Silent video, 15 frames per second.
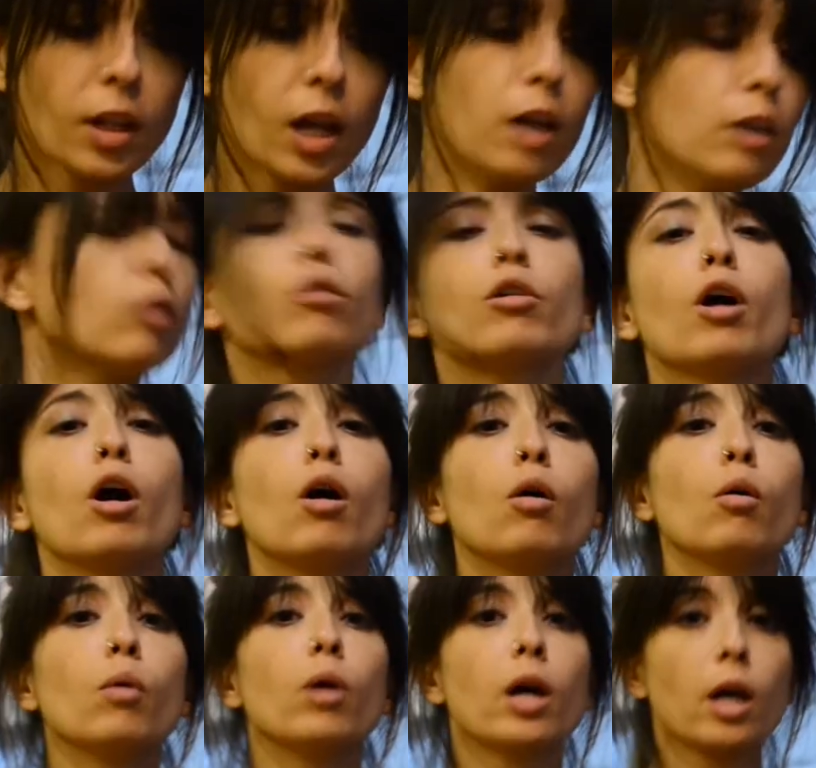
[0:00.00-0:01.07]
and you'll
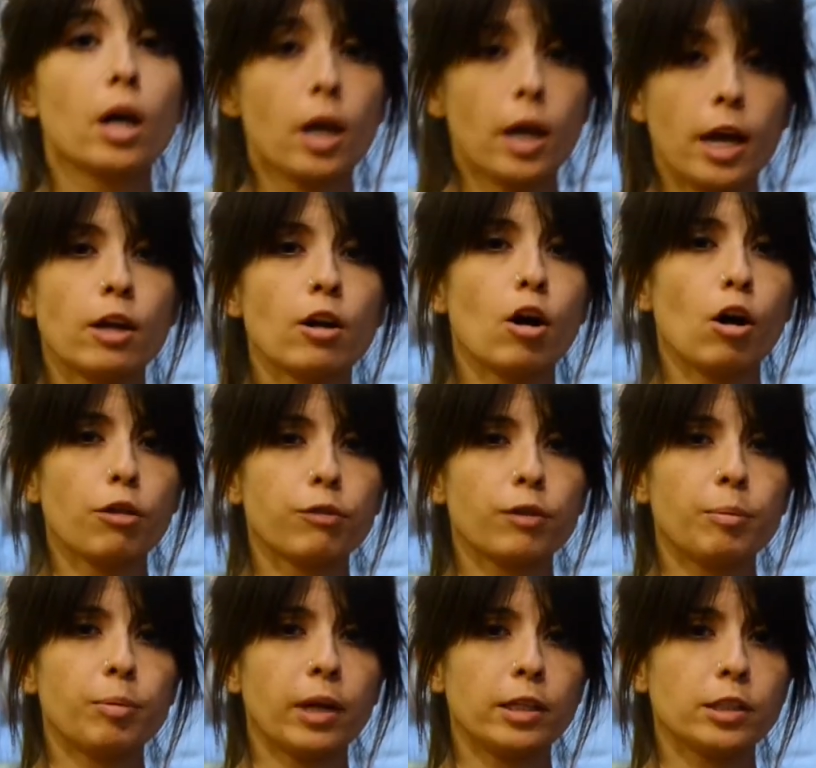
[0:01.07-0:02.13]
go in all 3
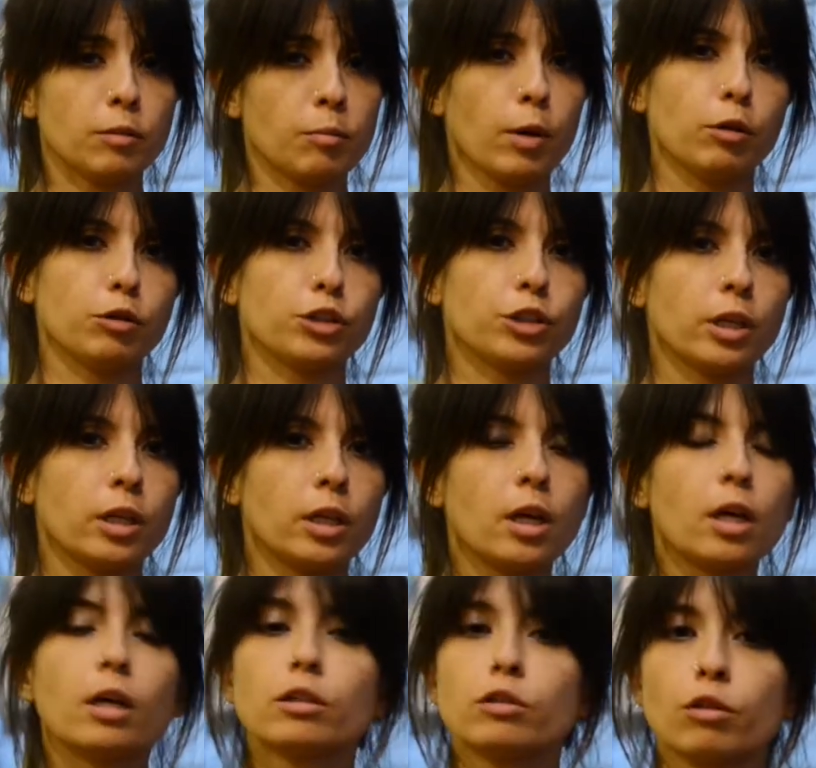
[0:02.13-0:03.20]
planes of motion.
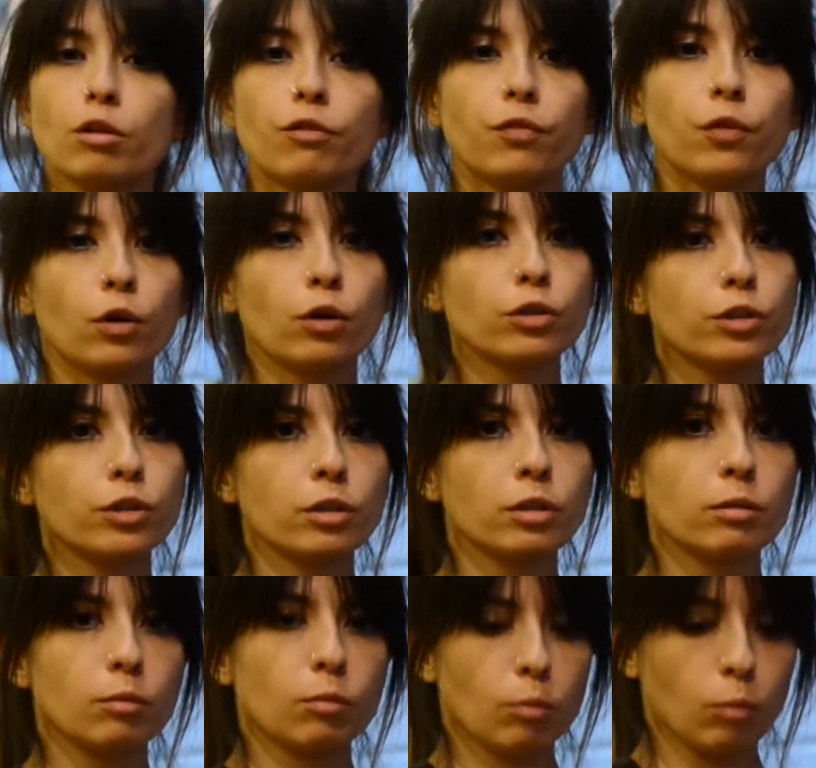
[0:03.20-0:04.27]
So the first
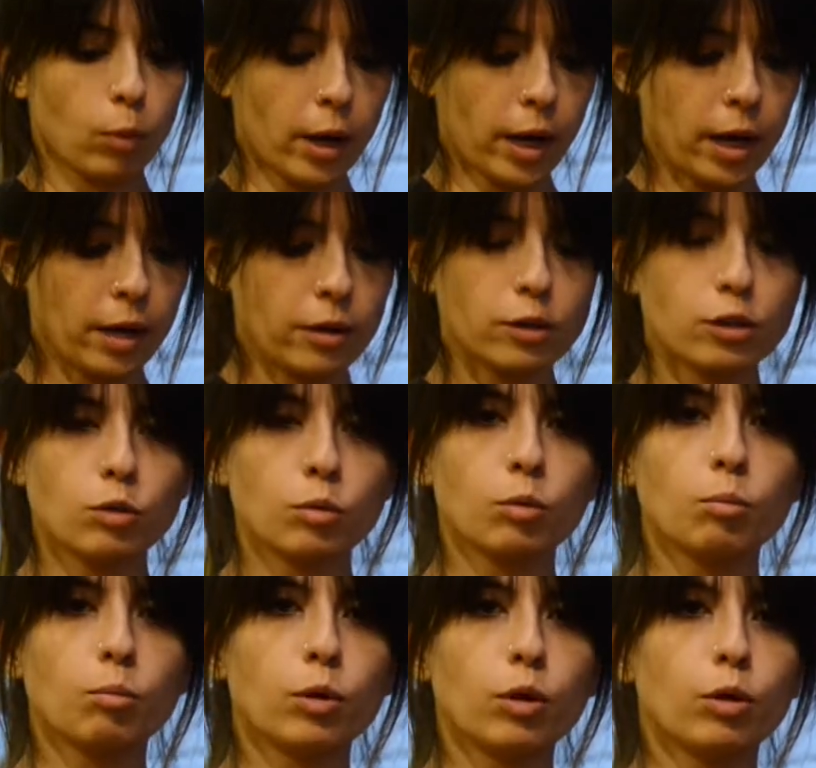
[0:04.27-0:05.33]
way that you
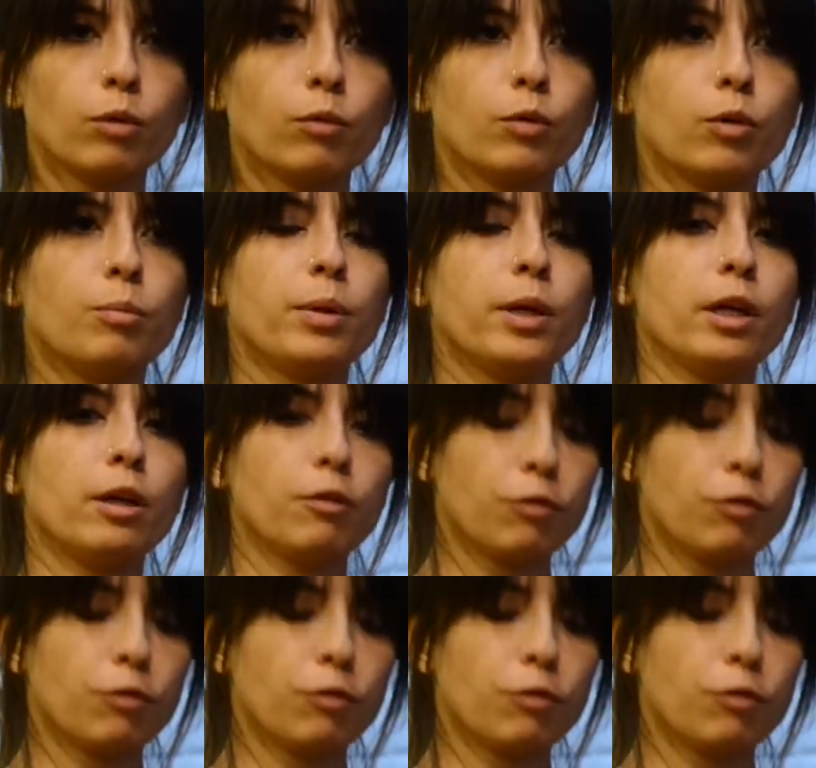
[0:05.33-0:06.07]
would move would be